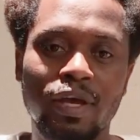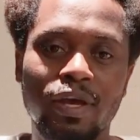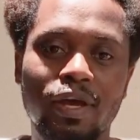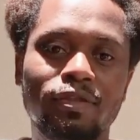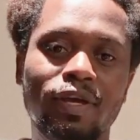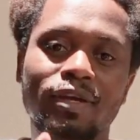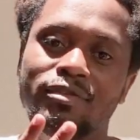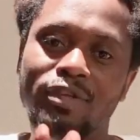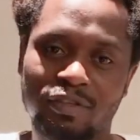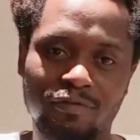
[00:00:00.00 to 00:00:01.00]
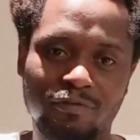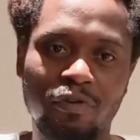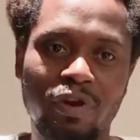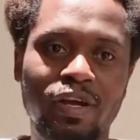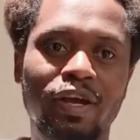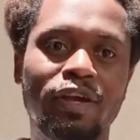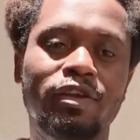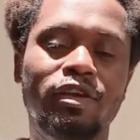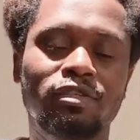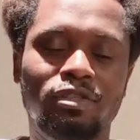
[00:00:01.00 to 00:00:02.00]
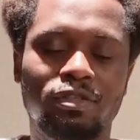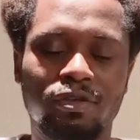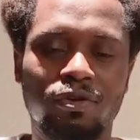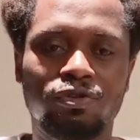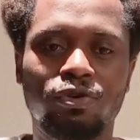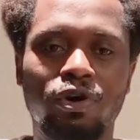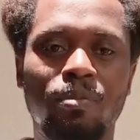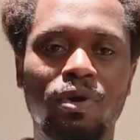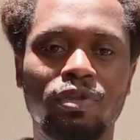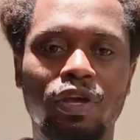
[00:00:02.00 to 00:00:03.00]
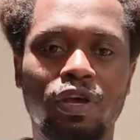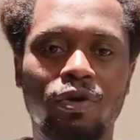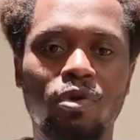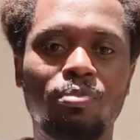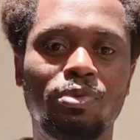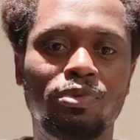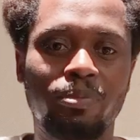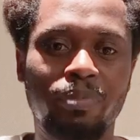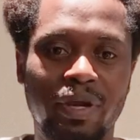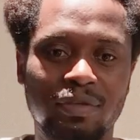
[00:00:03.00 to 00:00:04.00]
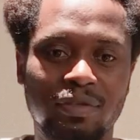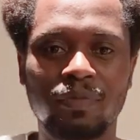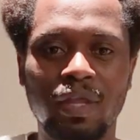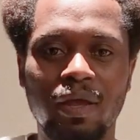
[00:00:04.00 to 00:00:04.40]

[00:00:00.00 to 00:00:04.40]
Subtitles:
and then test 4 again it's also about the computer based.